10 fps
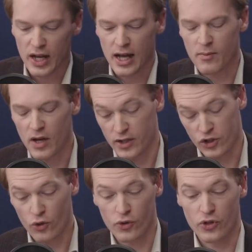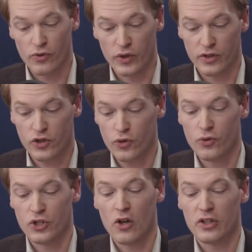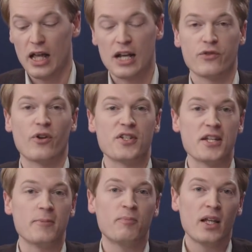I assure you that schools are not the last frontier.